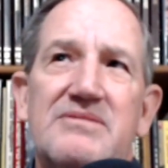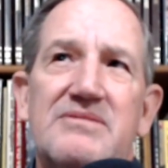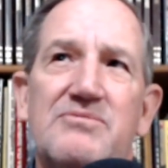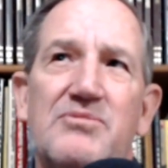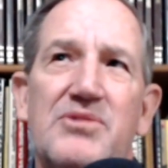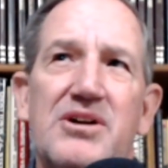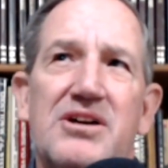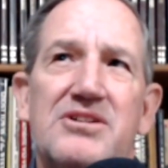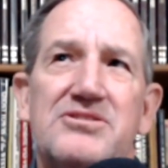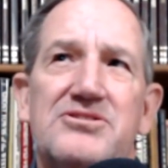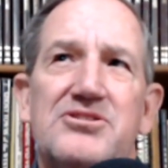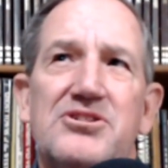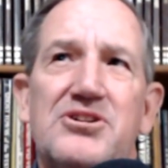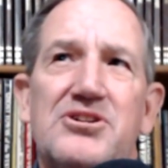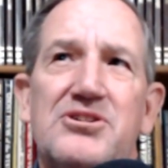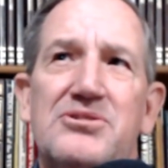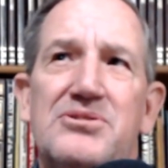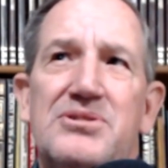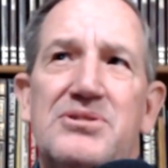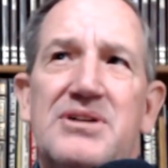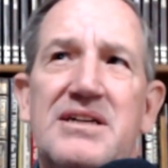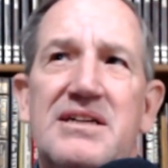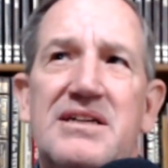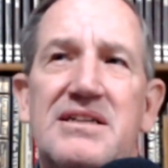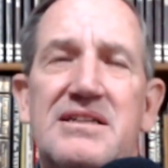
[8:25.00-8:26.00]
We
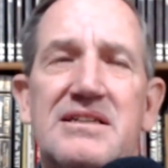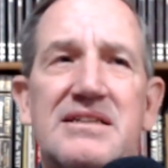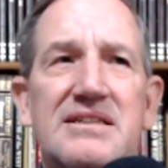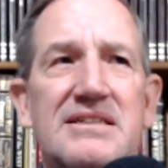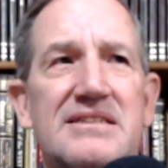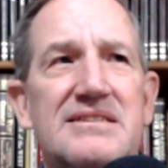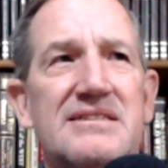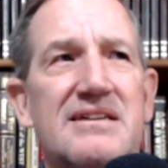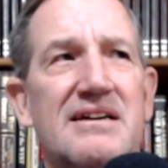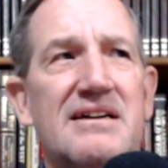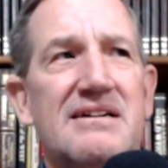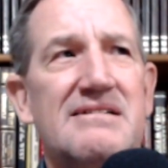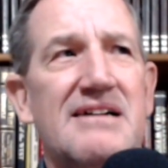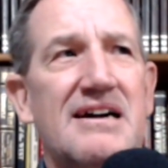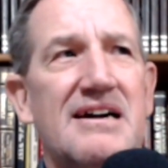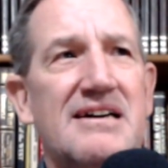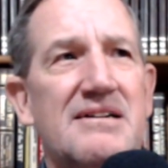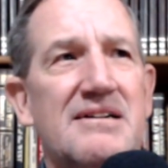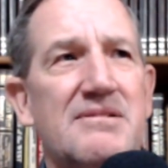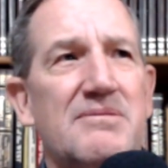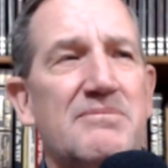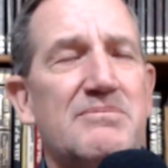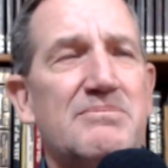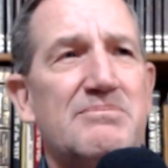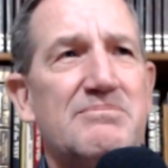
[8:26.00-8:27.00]
also
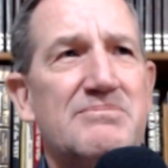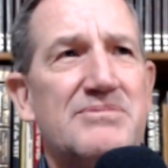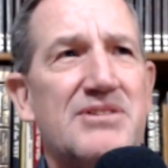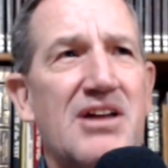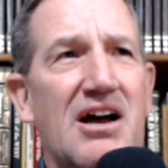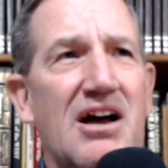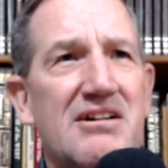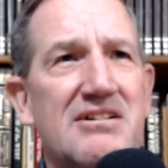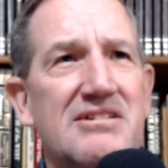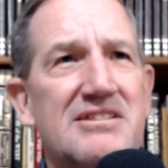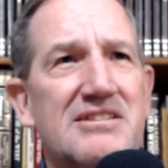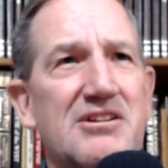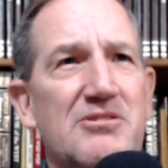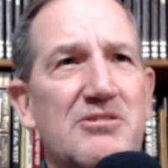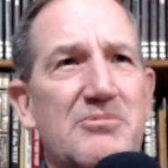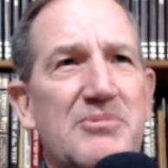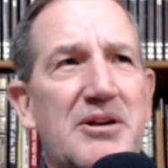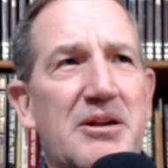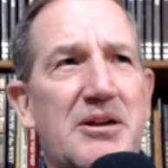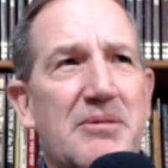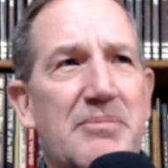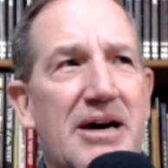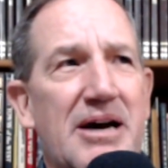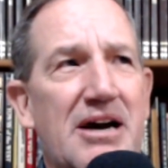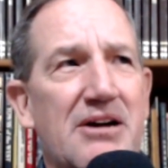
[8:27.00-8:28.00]
talk a little
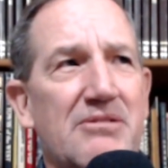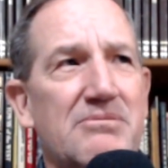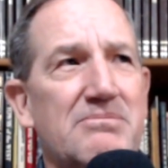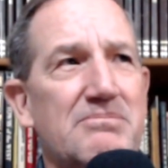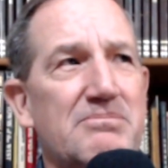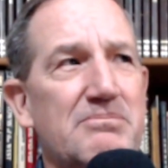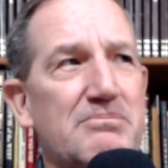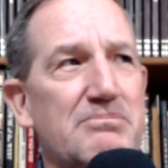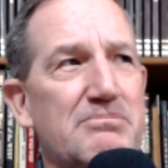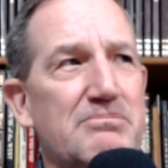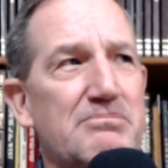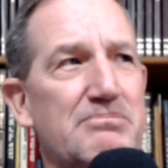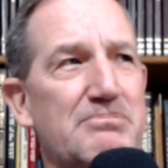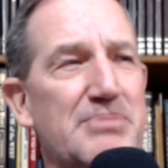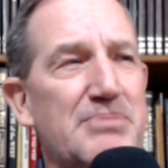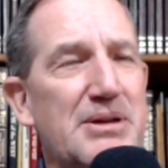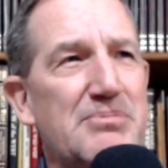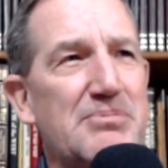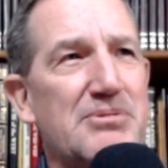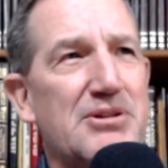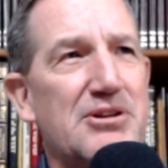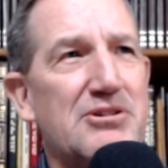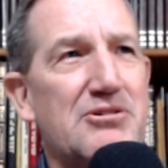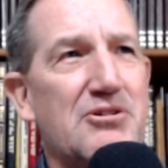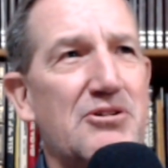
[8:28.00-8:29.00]
bit about
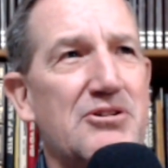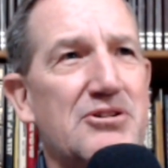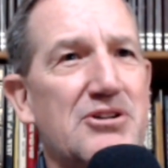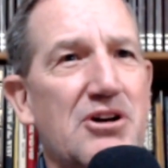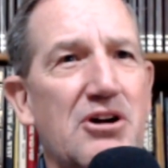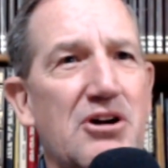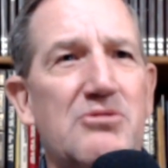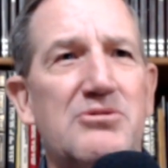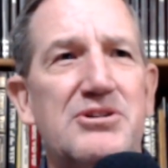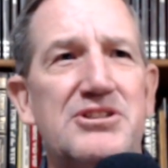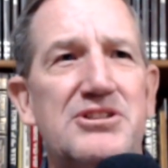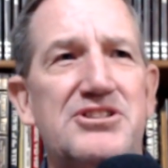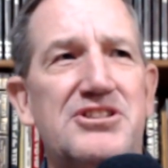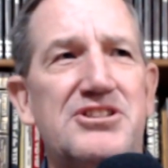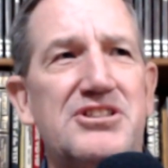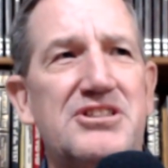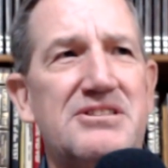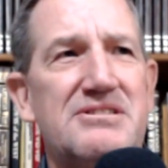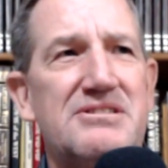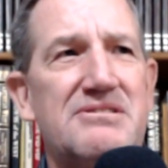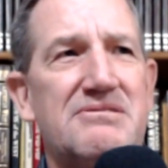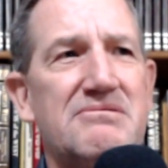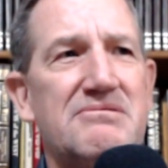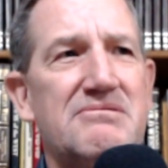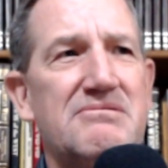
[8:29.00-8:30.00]
people are going, we
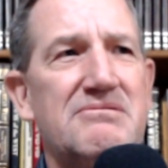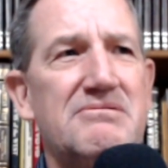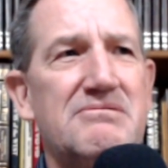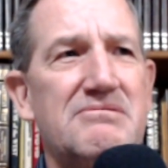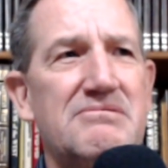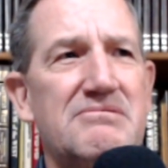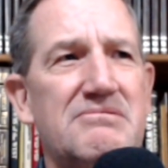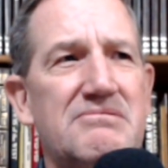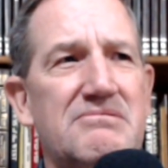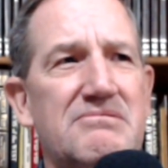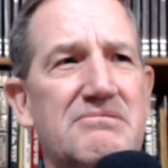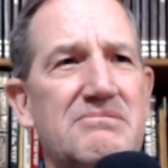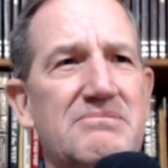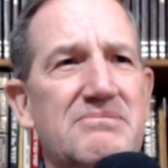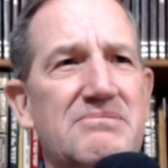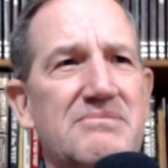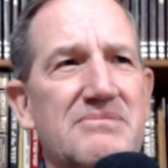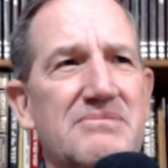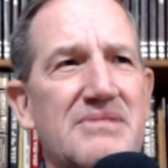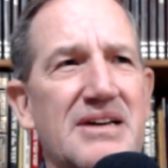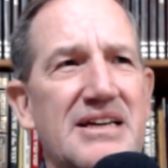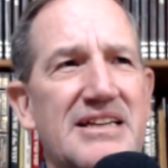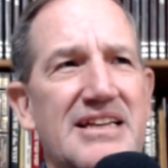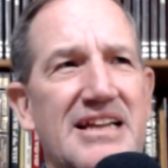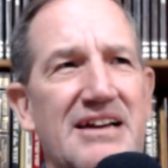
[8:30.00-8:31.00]
should,
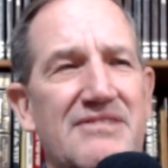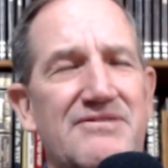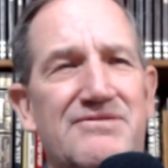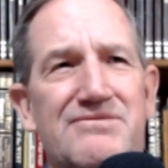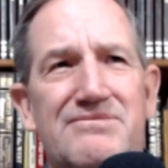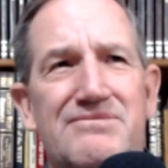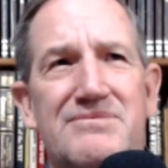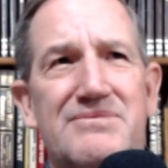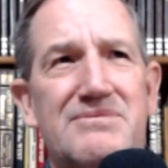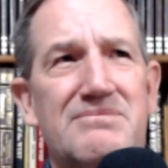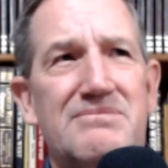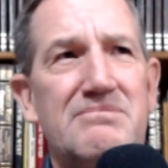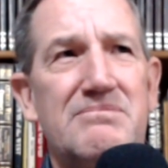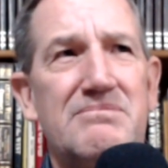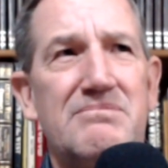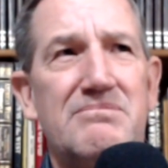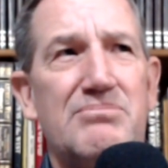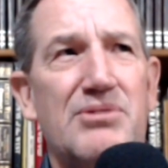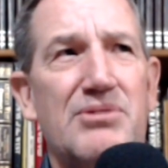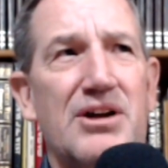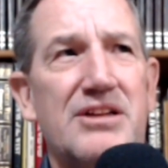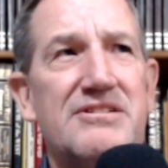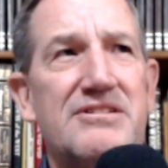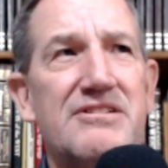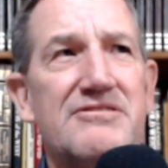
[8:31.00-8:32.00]
and I've
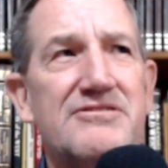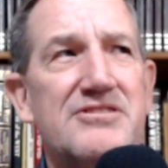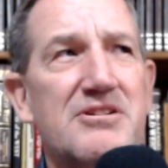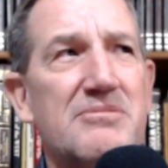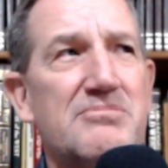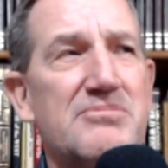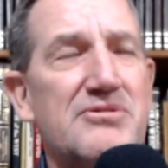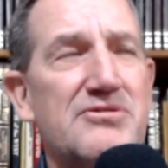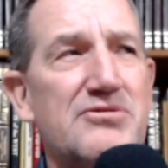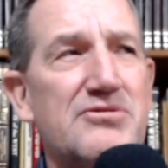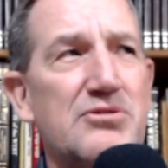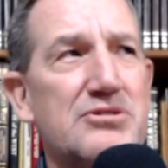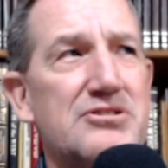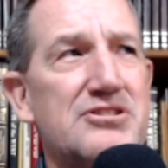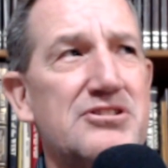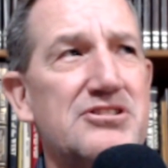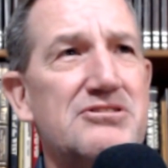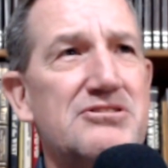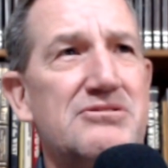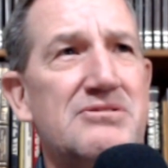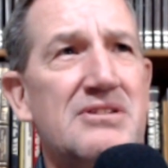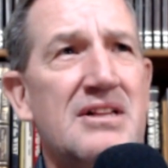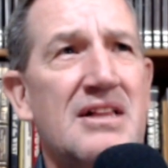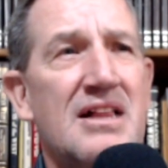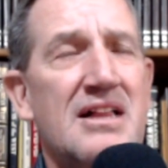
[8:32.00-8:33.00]
brought this up before
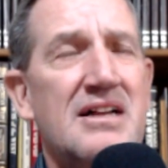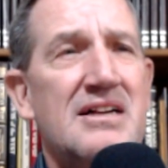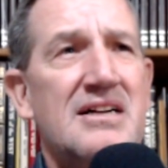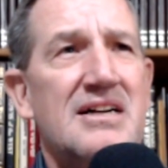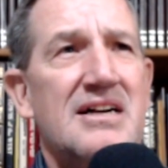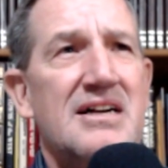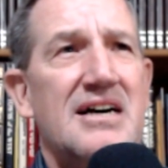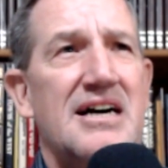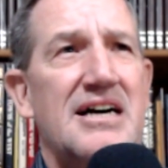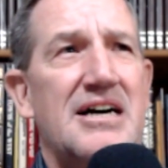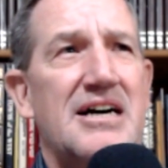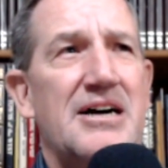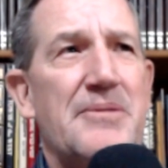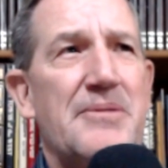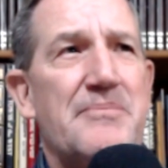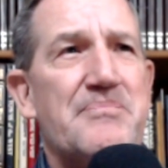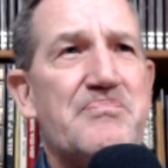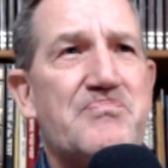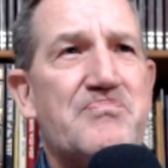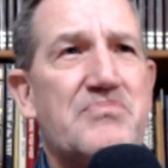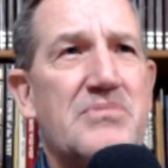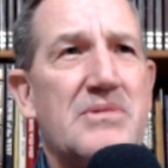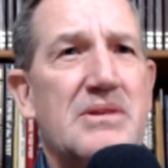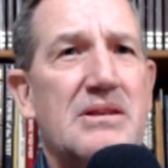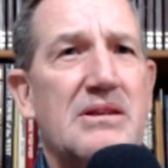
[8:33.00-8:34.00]
too,
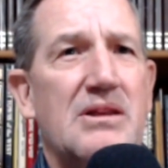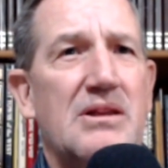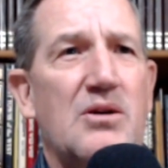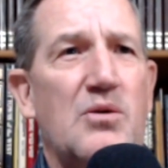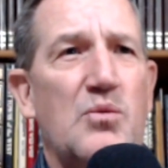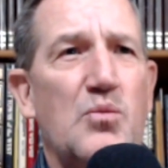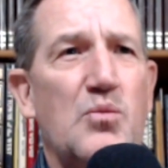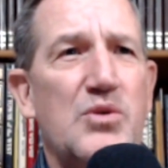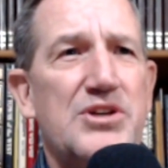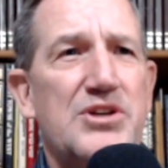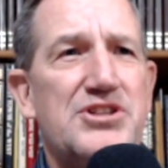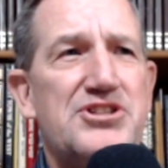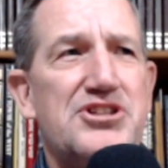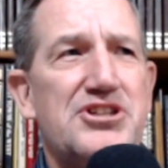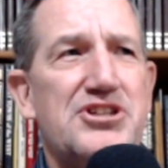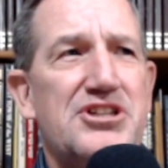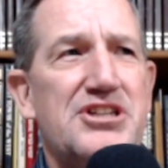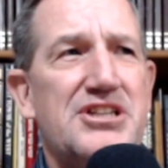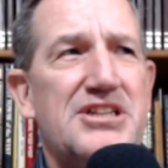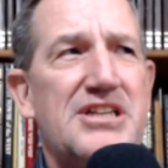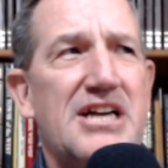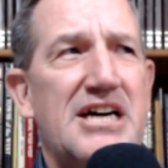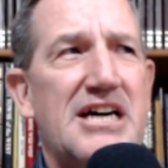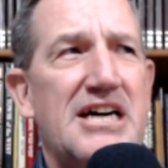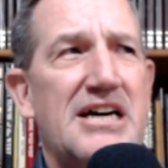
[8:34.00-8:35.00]
we
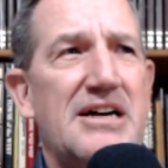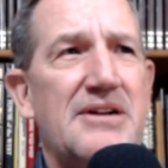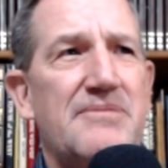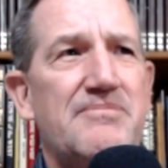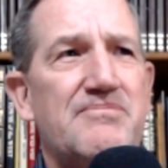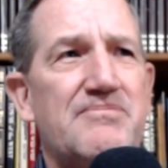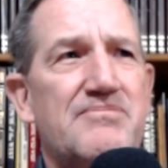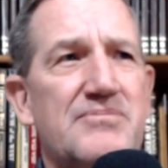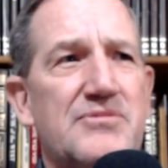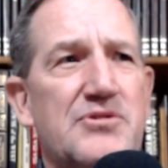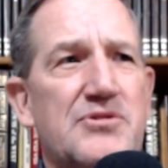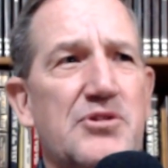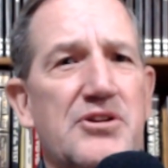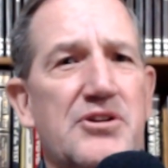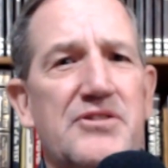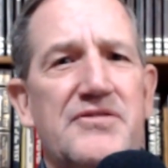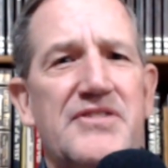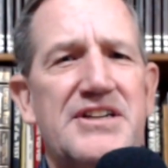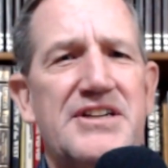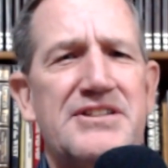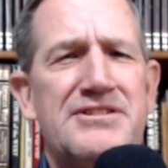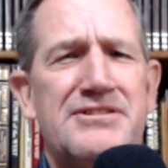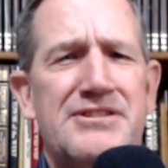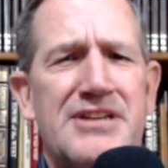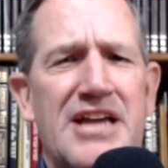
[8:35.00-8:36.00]
should do an
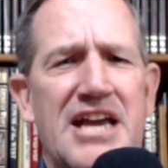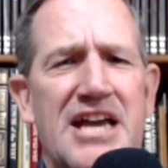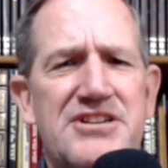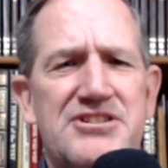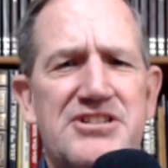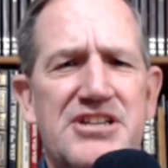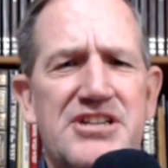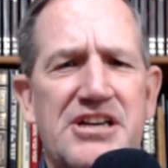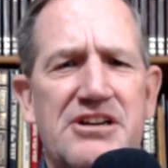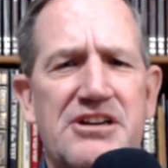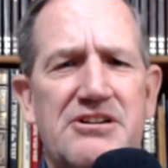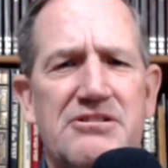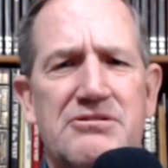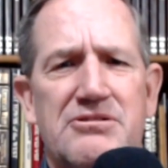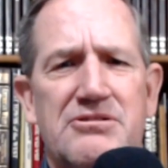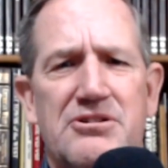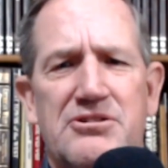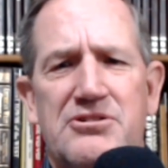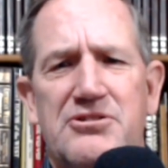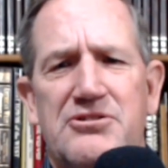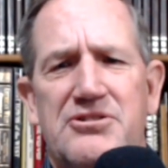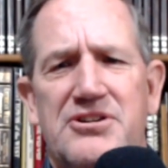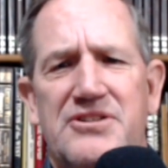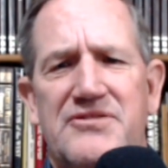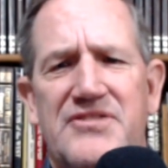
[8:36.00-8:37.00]
investigation here or
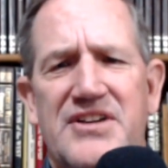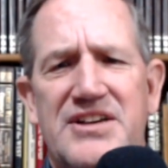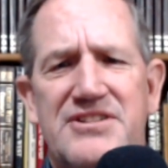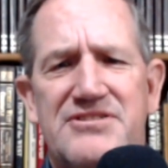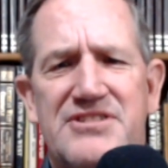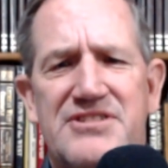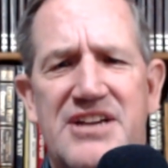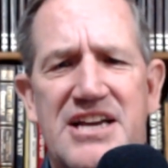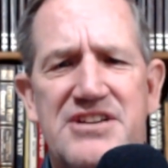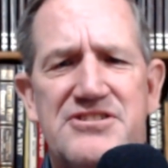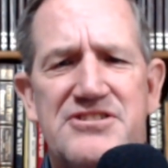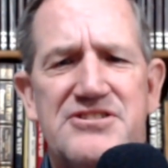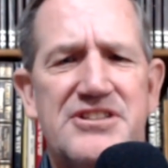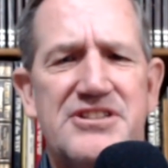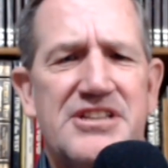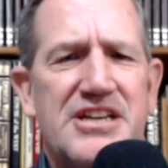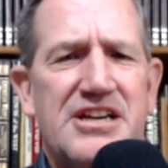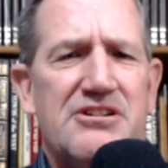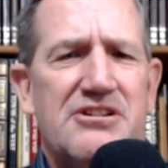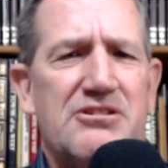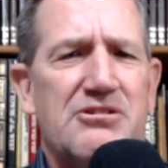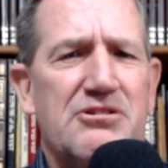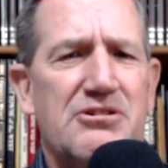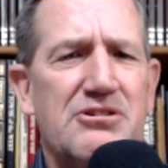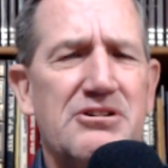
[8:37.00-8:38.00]
do an investigation
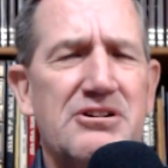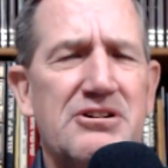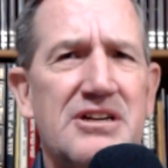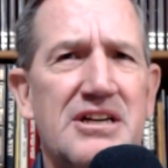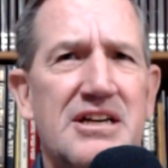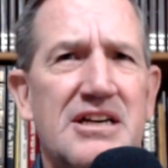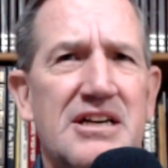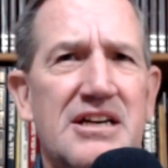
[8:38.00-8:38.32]
there, or,